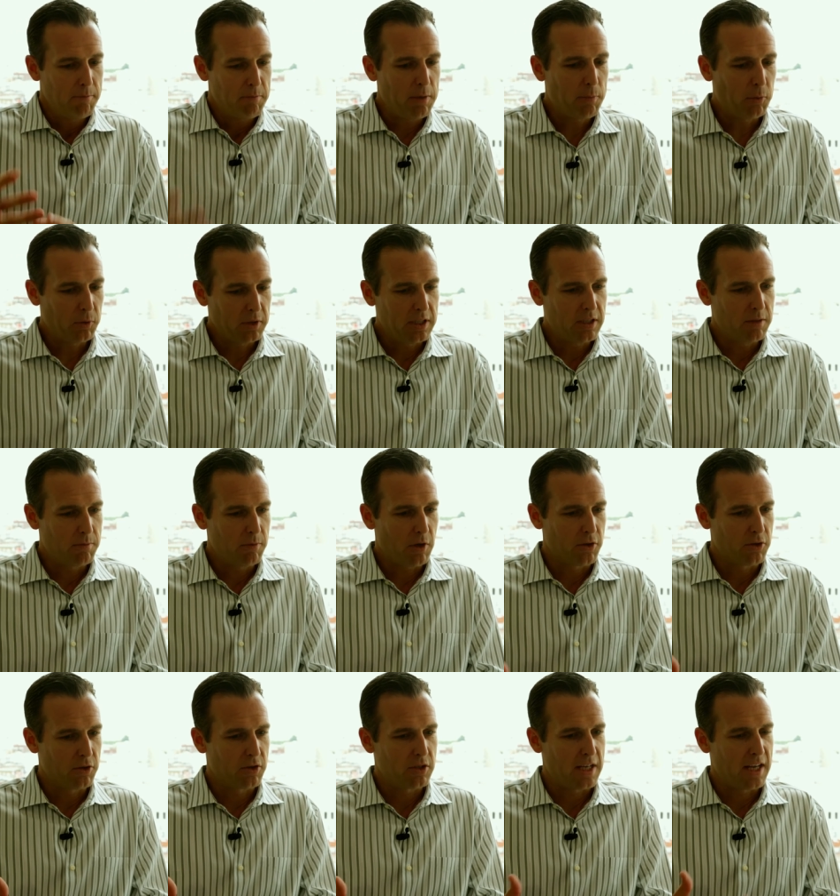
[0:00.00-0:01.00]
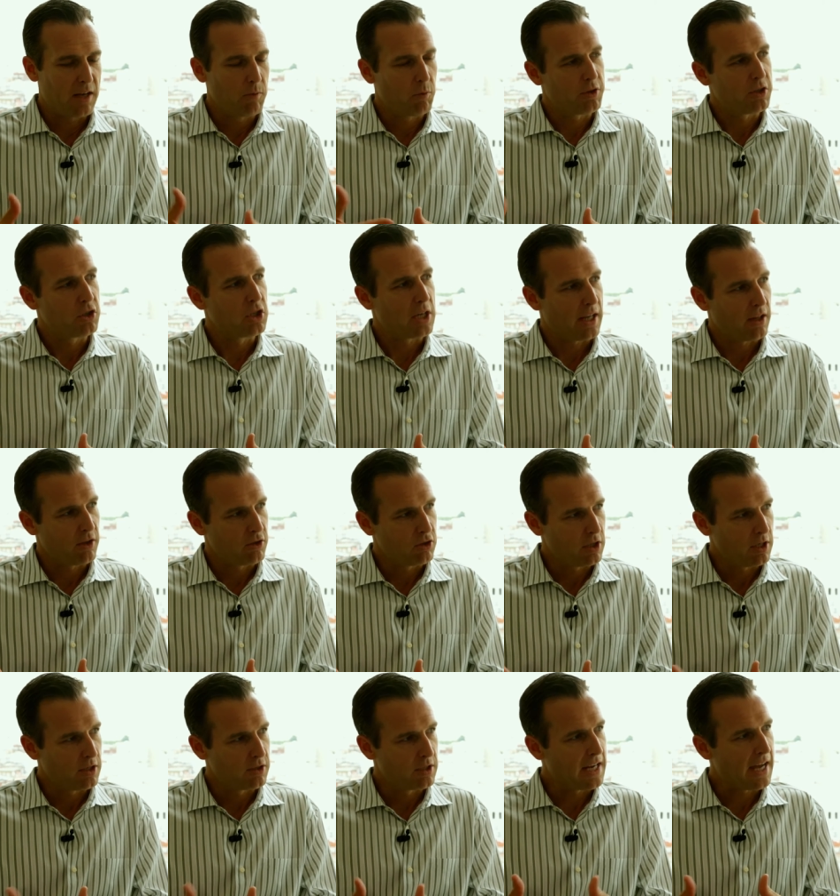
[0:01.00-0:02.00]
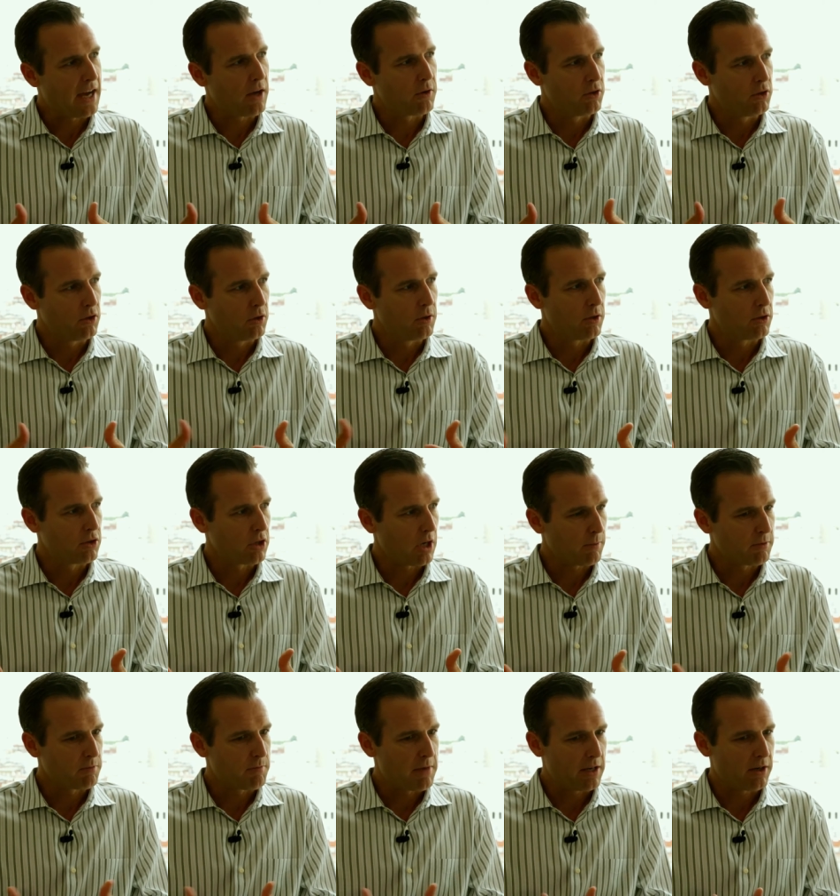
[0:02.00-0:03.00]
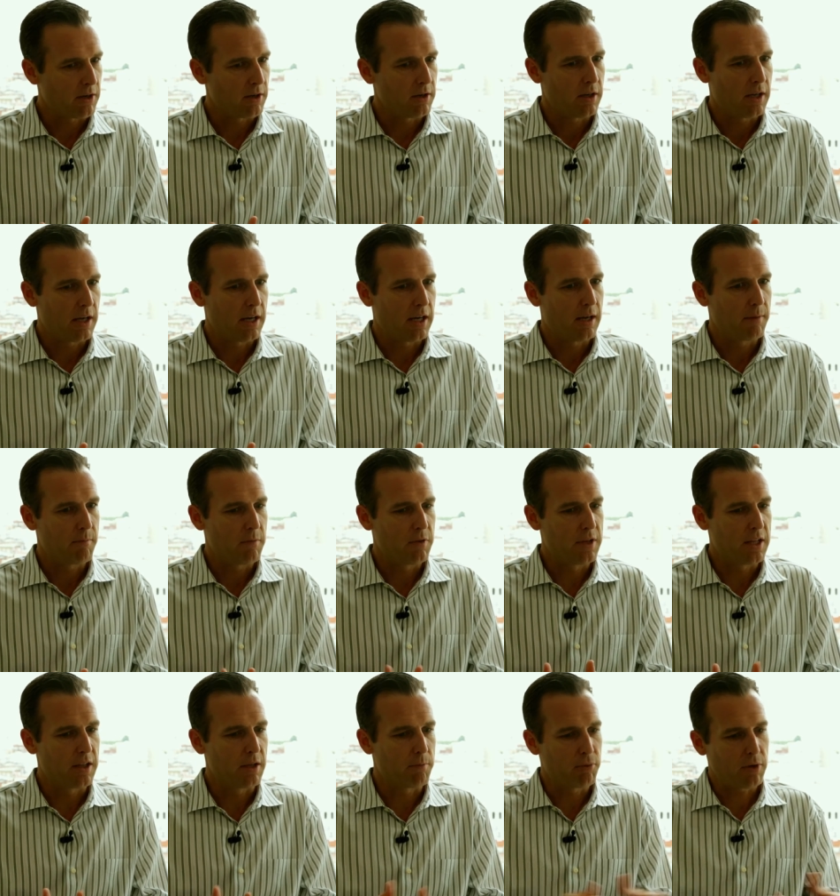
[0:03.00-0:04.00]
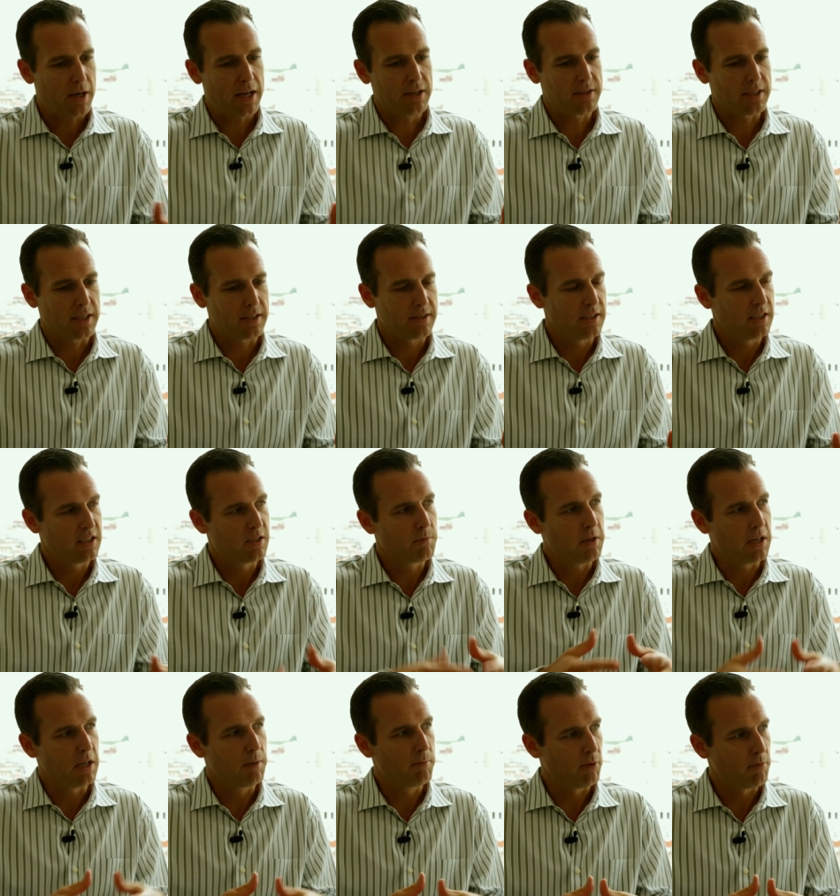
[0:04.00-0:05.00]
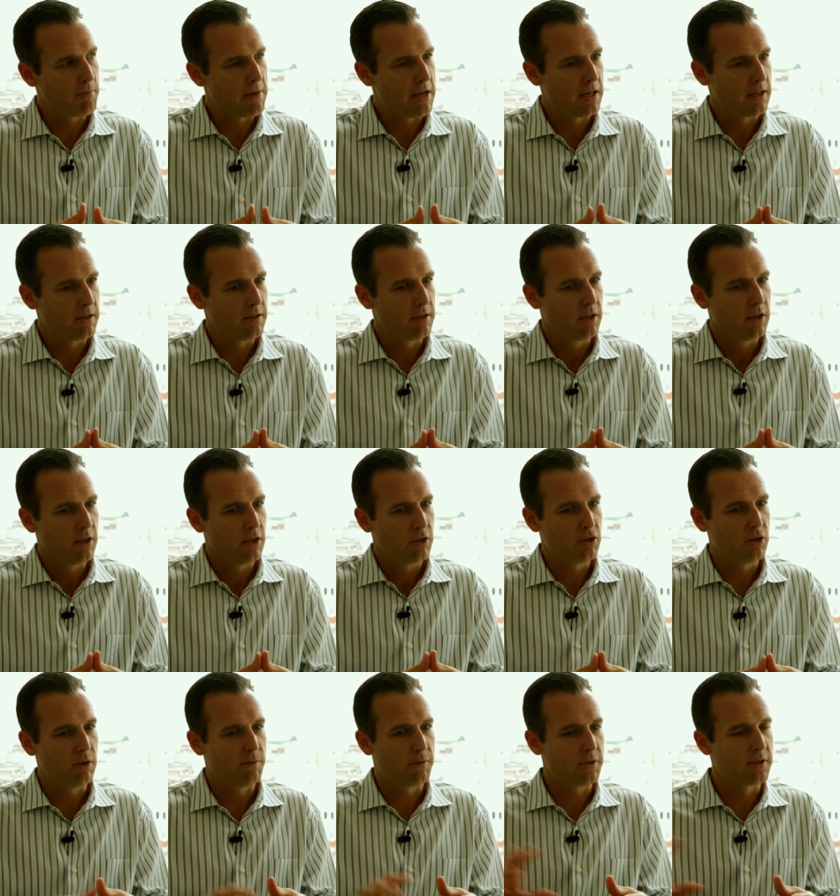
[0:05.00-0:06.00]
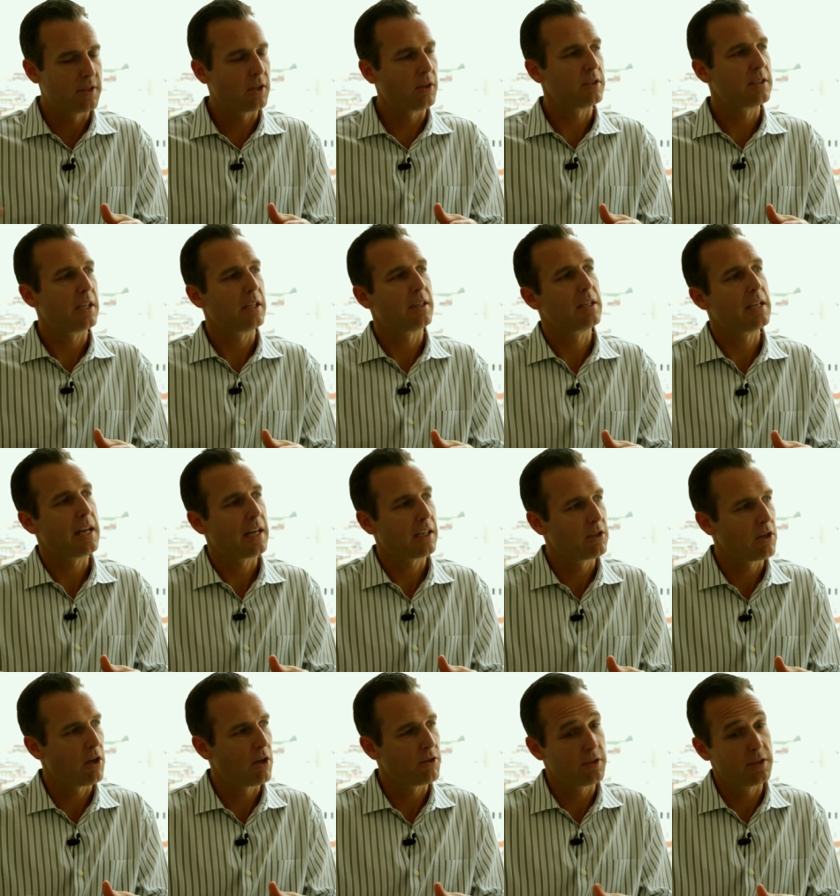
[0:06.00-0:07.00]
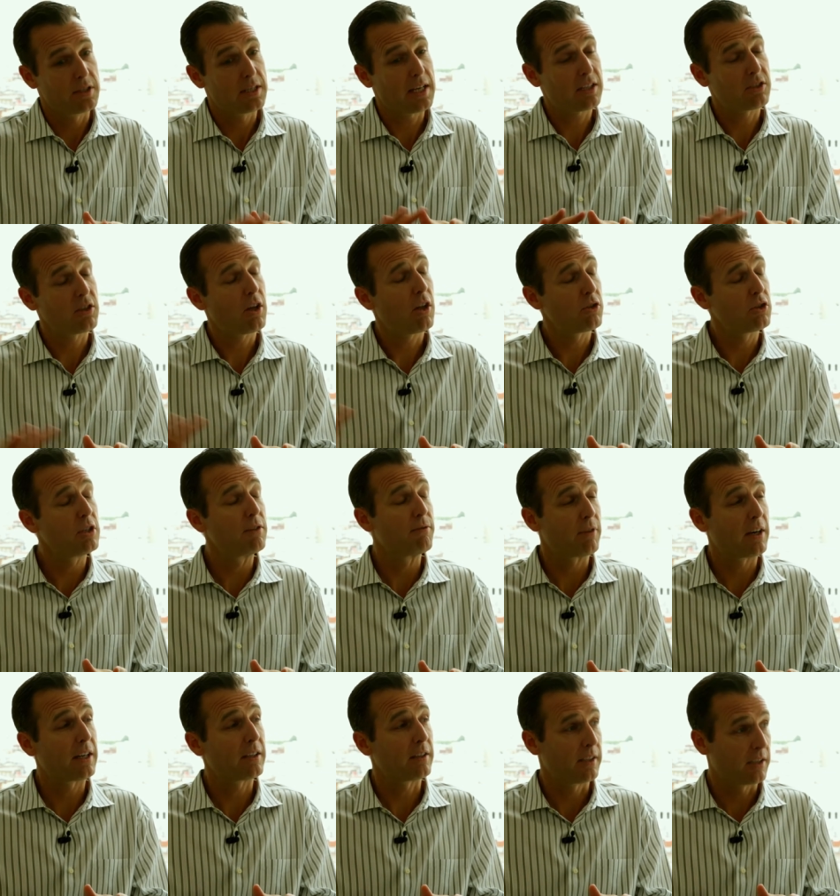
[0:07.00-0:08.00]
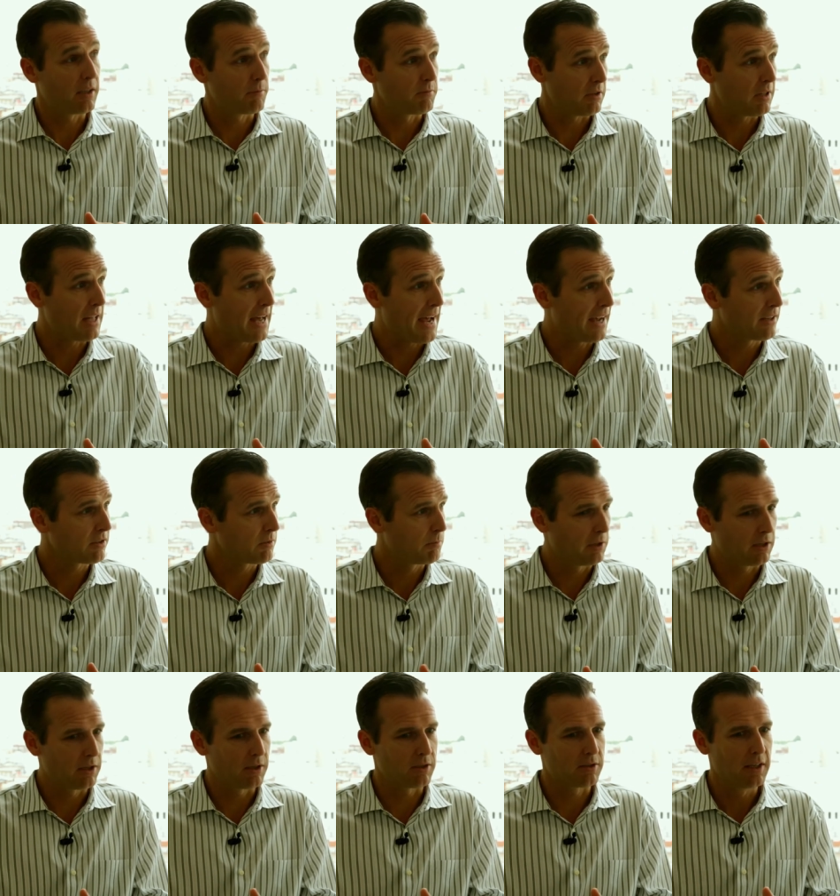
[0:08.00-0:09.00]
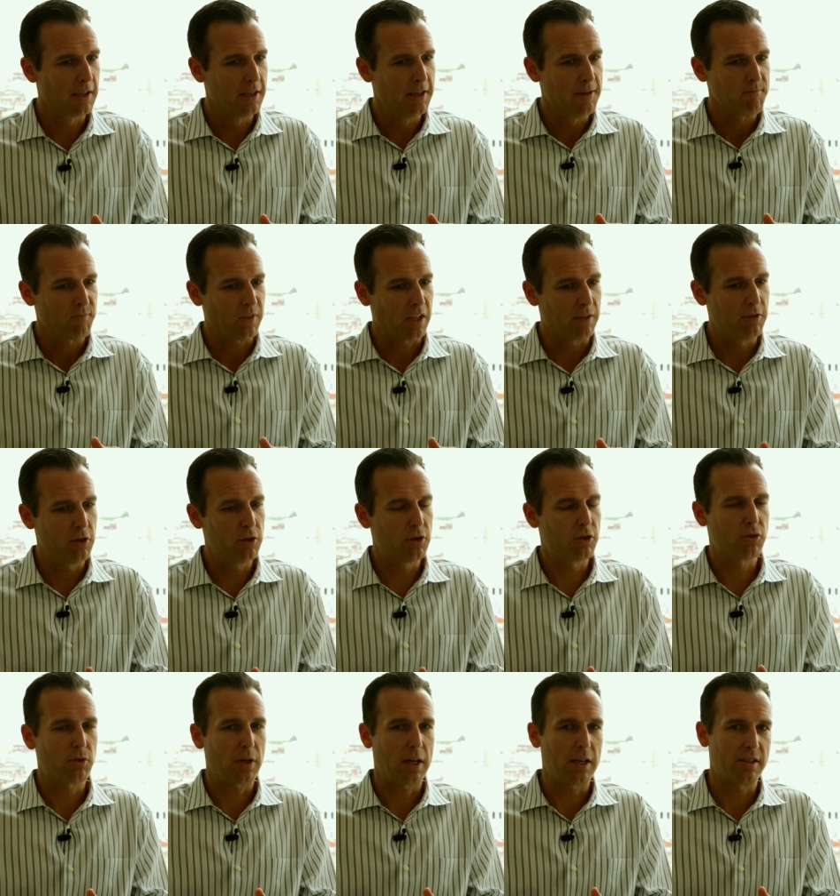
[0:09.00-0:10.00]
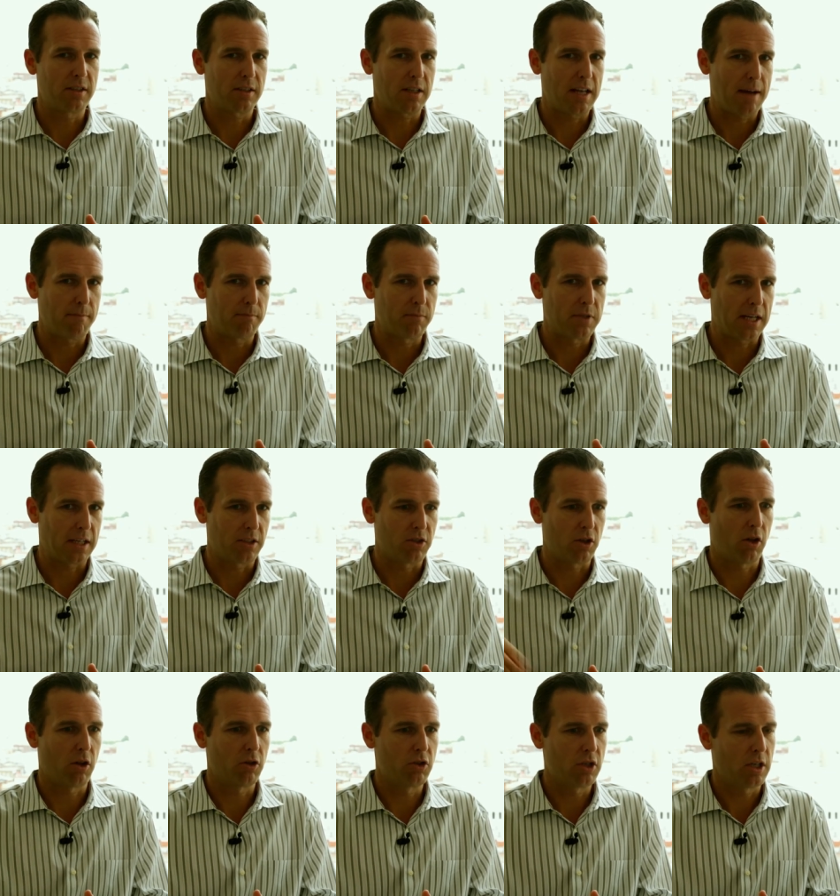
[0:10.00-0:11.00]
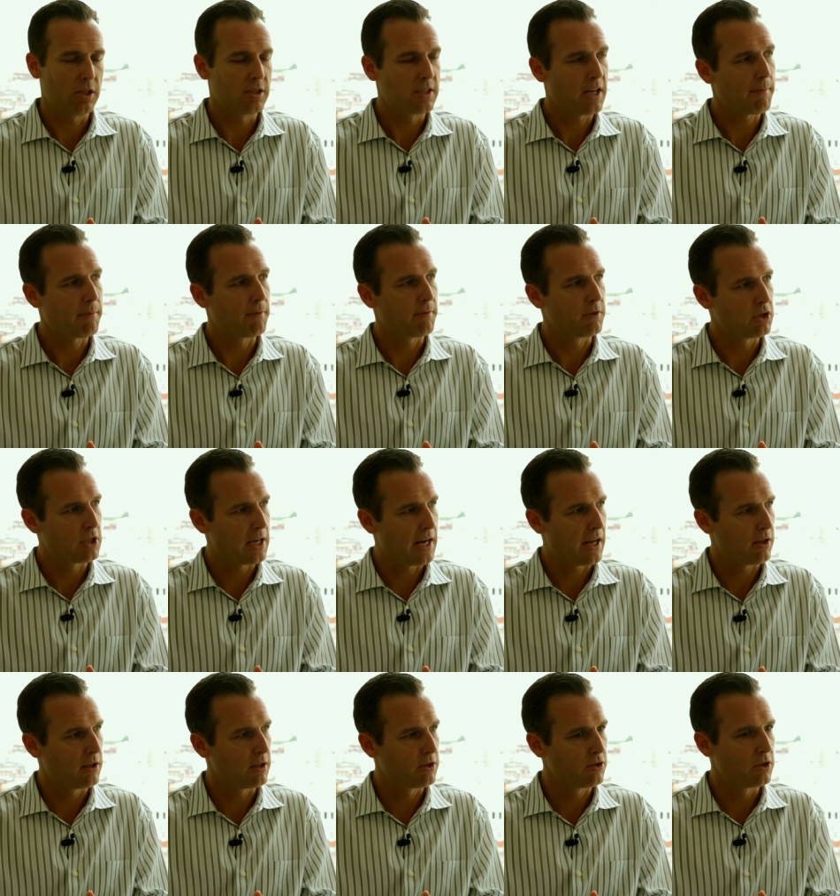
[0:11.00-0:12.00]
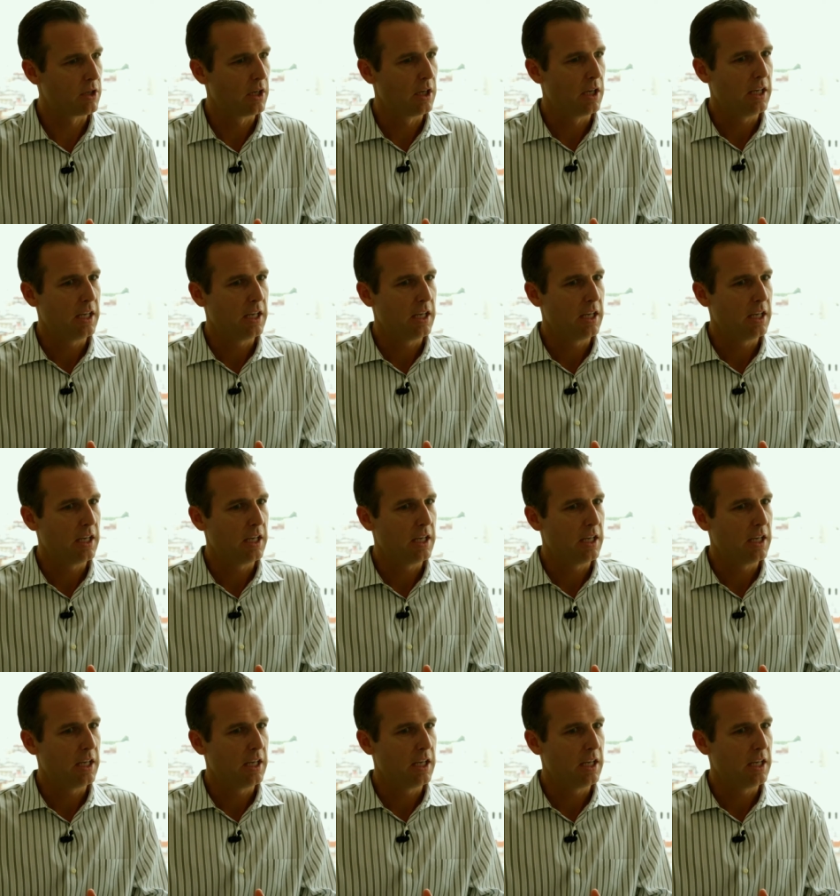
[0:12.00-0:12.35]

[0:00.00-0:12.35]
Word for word: people need to understand what the challenge is and how to do their jobs better. Then the process needs to be implemented to facilitate the technology. And technology, frankly, comes last, because if you just try to slap technology on top of a challenge,